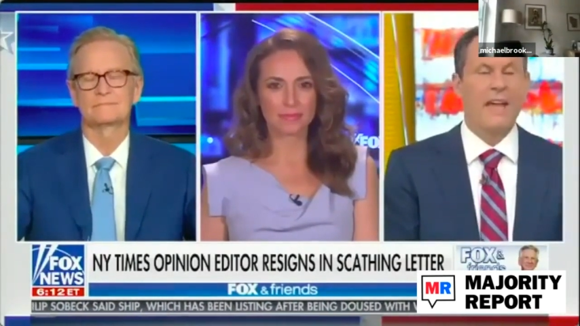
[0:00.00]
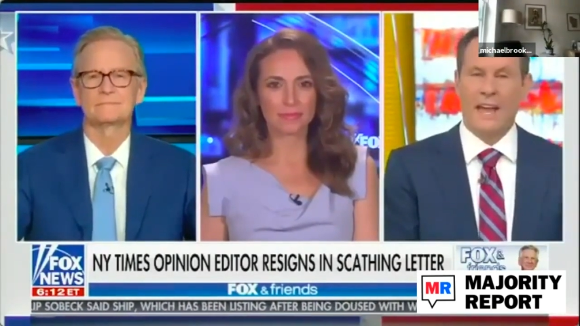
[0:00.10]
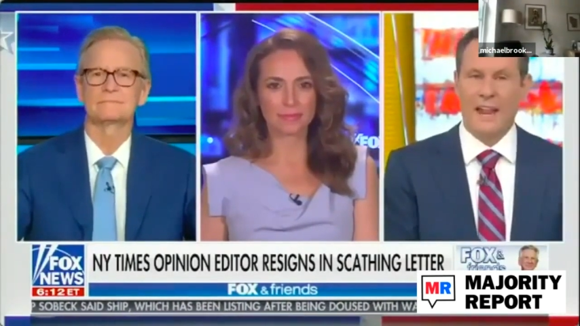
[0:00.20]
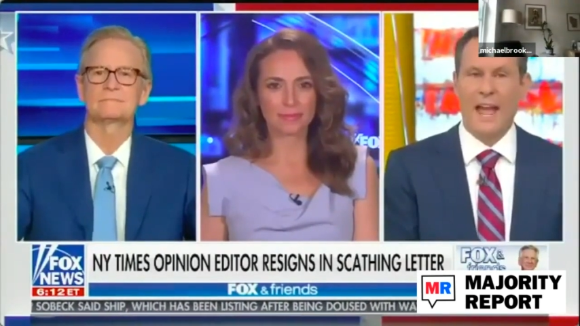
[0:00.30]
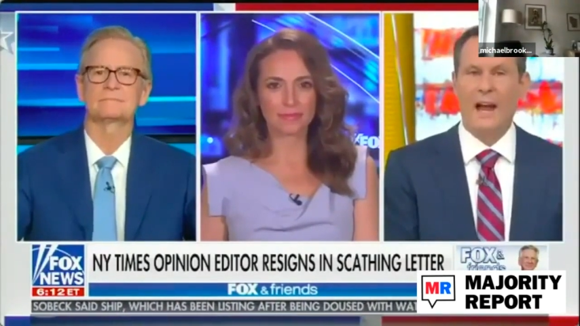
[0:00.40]

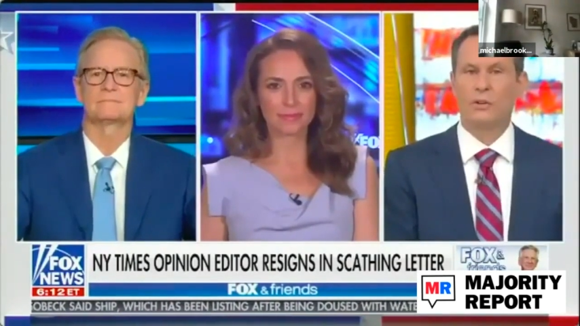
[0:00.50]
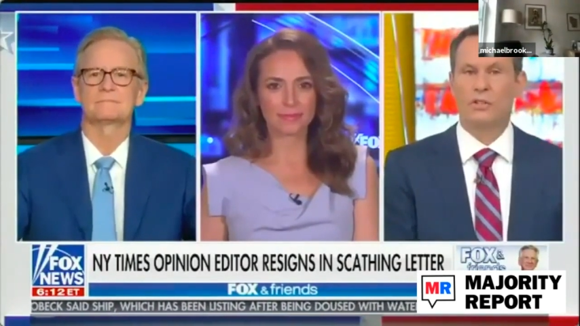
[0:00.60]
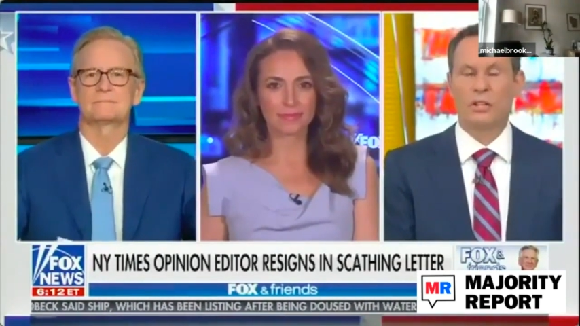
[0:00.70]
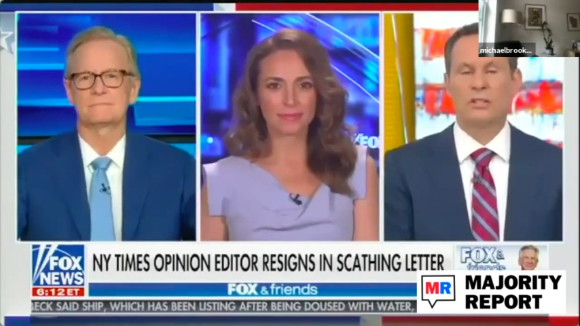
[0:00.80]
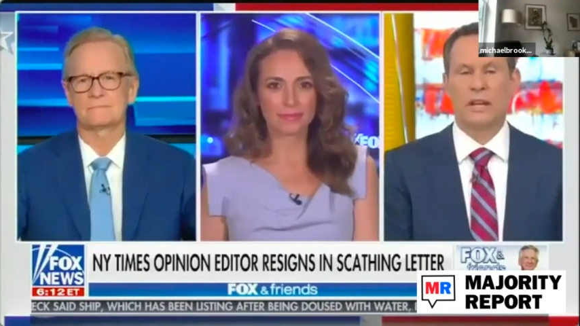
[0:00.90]
Speaker 1: And now,
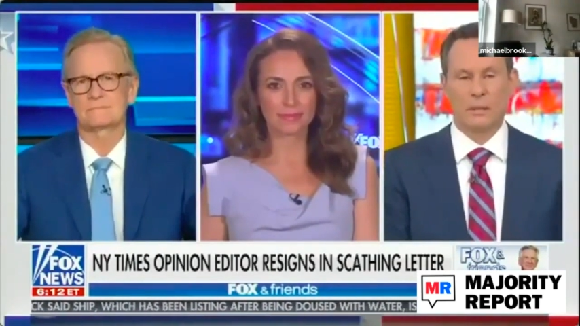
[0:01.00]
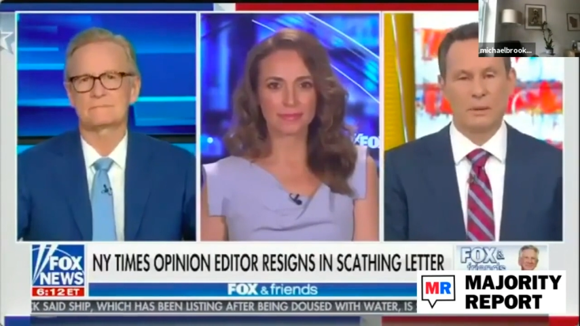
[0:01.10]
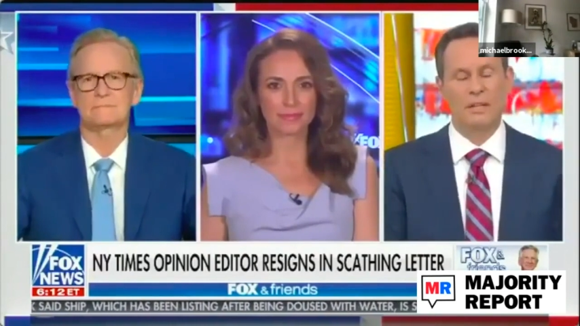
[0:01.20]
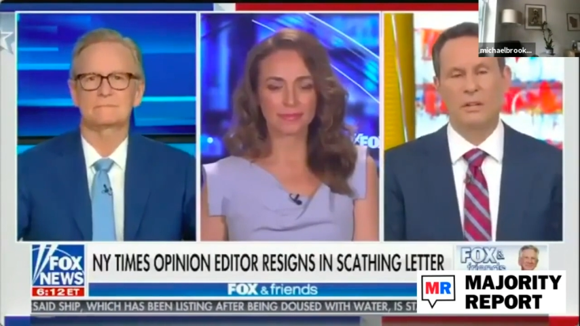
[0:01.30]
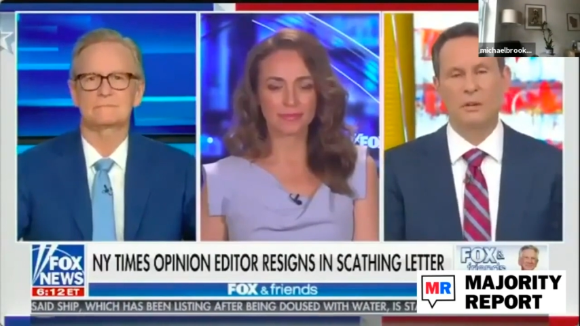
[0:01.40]
just like the
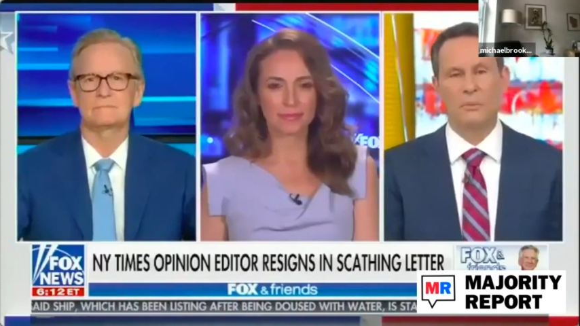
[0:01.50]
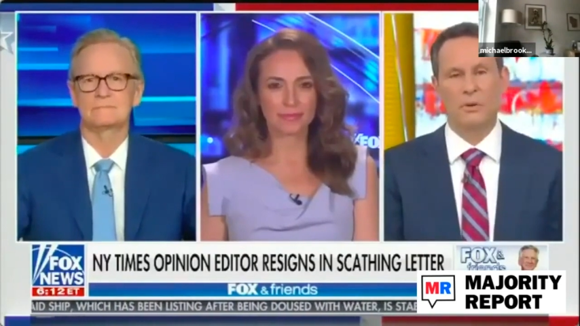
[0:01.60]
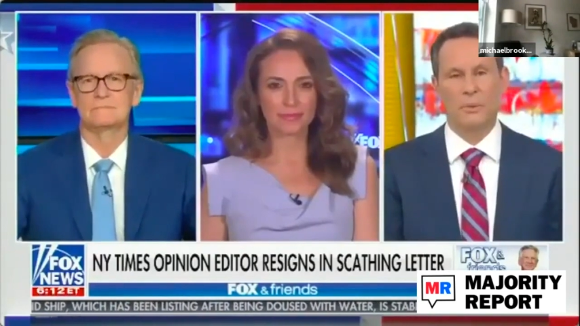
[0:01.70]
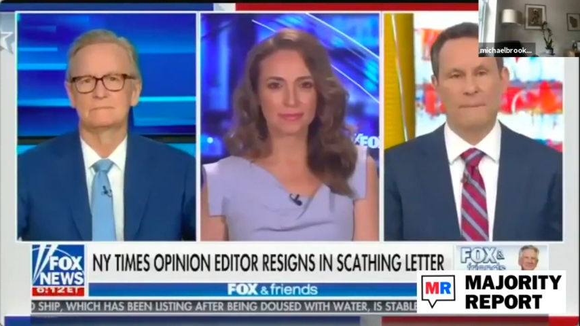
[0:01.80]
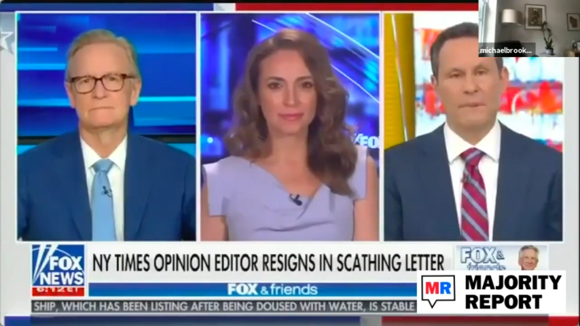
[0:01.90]
Me Too
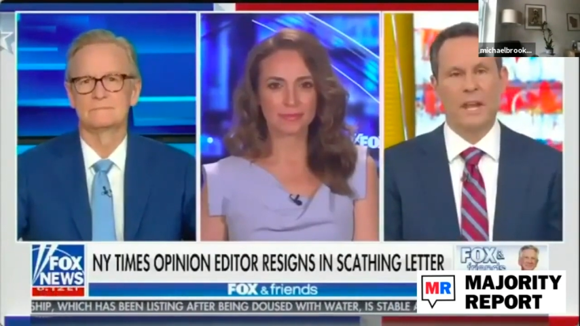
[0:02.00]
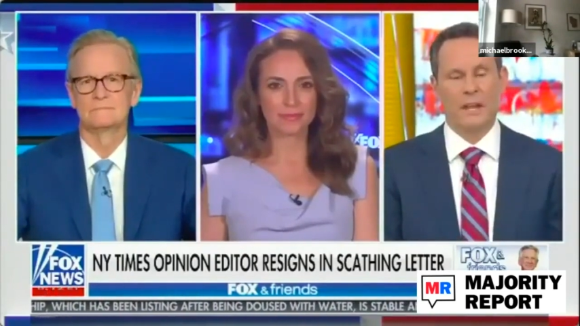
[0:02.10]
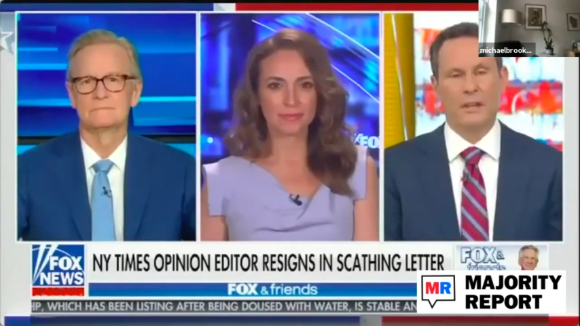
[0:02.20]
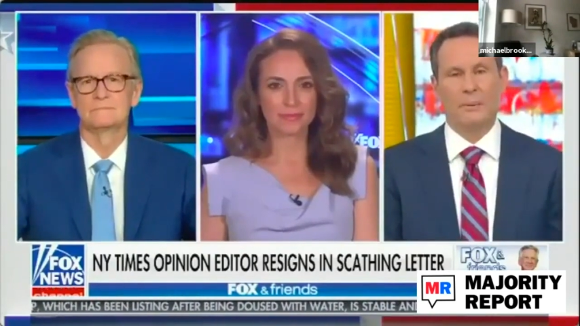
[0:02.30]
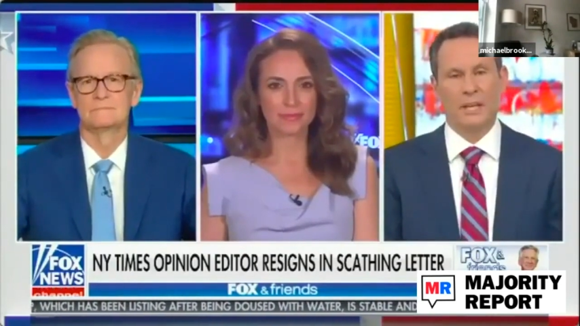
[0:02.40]
movement,
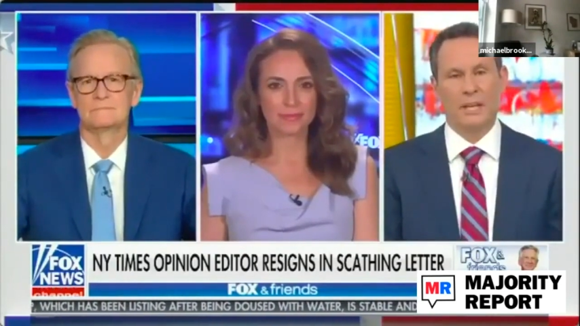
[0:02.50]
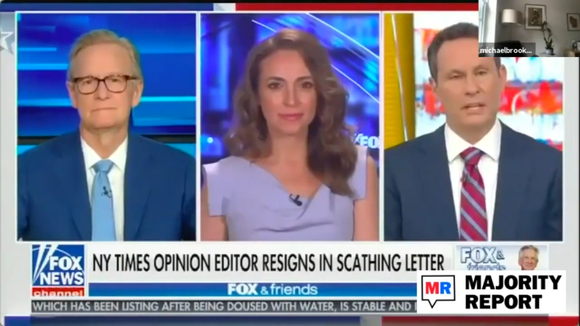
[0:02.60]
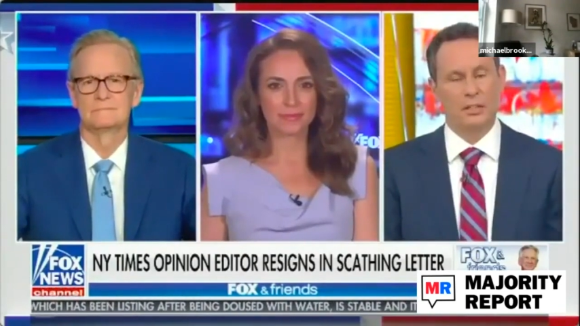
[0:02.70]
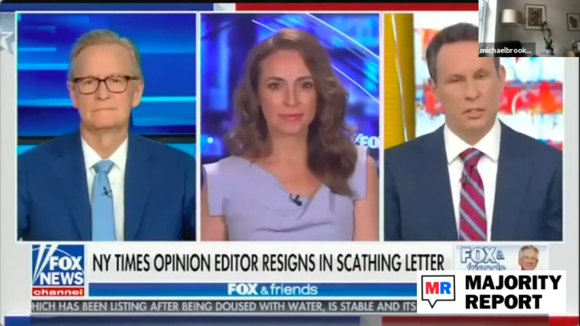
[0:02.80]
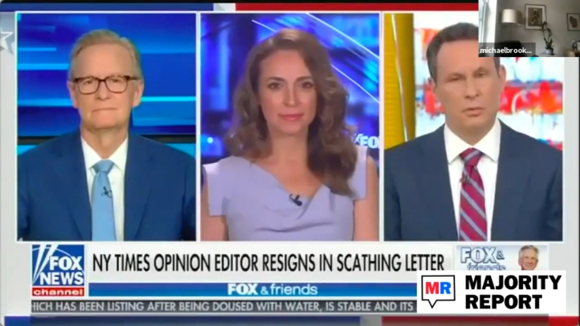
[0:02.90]
they're beginning
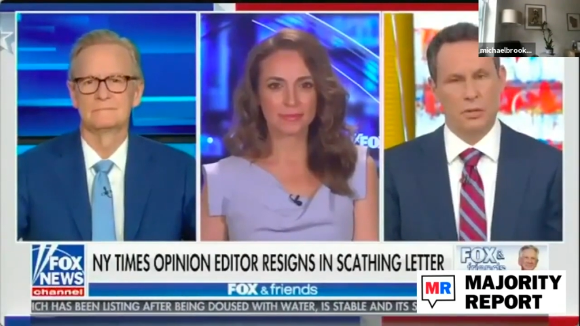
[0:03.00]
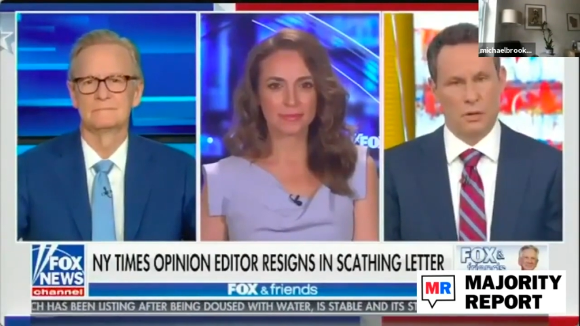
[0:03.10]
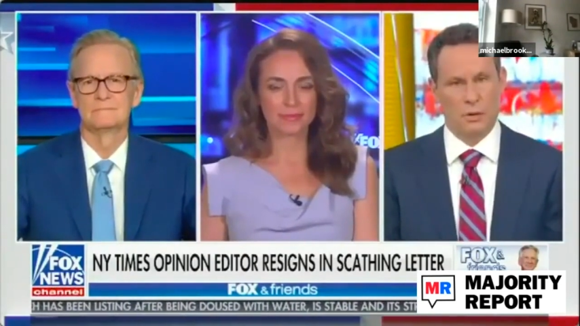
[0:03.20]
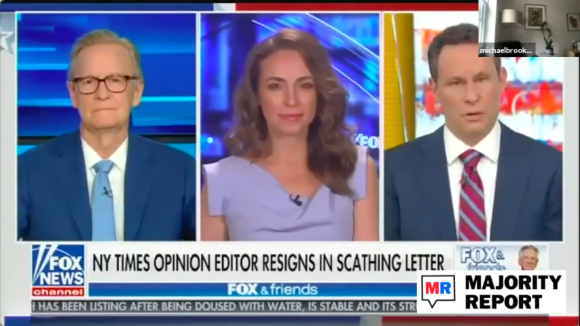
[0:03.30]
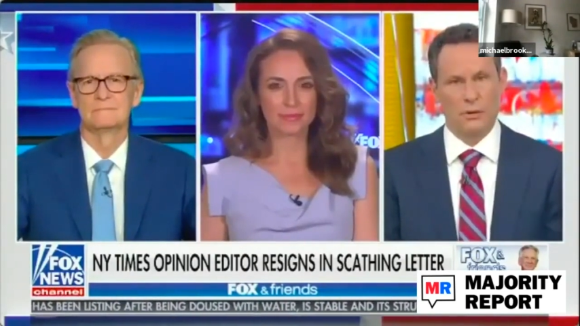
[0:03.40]
to shoot
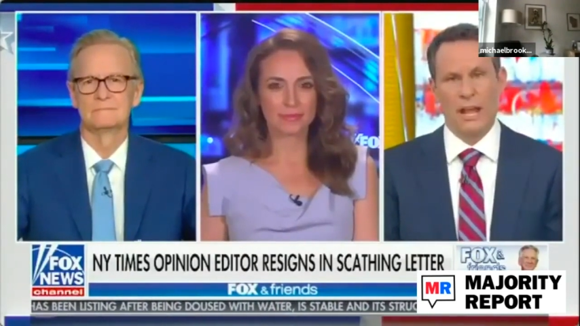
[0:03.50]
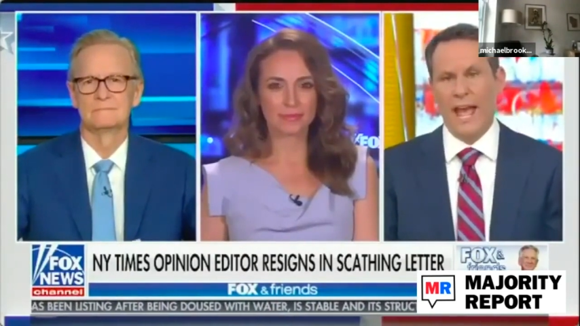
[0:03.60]
their own.